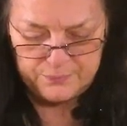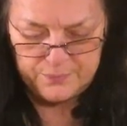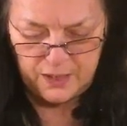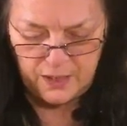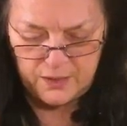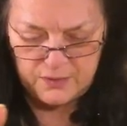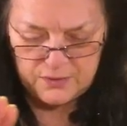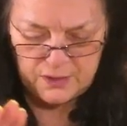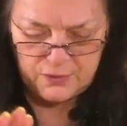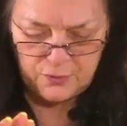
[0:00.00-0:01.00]
Because
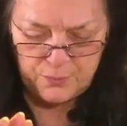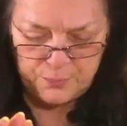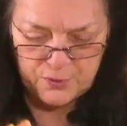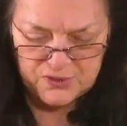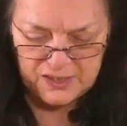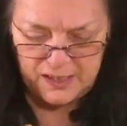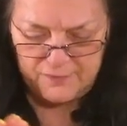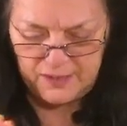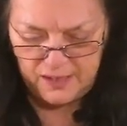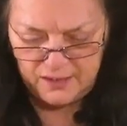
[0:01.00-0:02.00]
things are
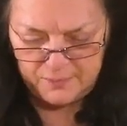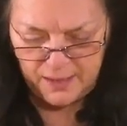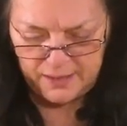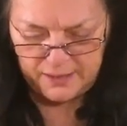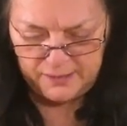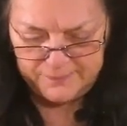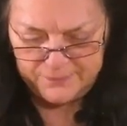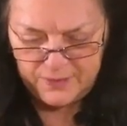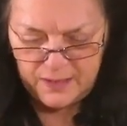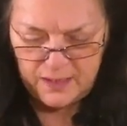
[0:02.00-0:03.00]
perceived in the body.
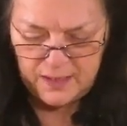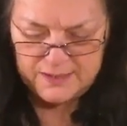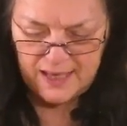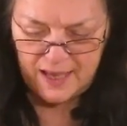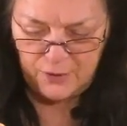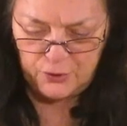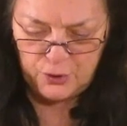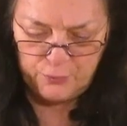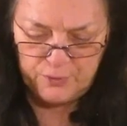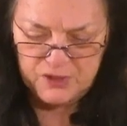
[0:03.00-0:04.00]
It's how
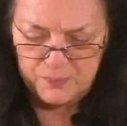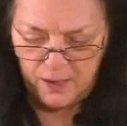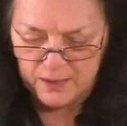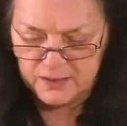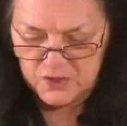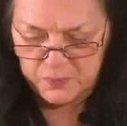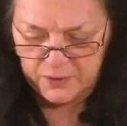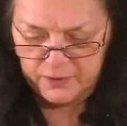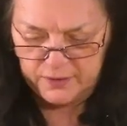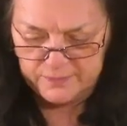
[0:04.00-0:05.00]
you respond to
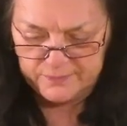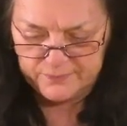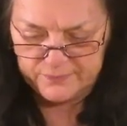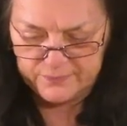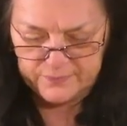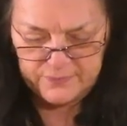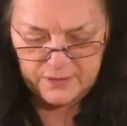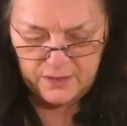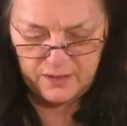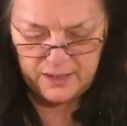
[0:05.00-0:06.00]
spirit.
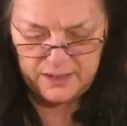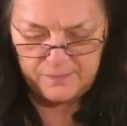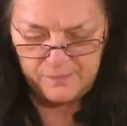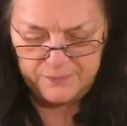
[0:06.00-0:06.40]
All right?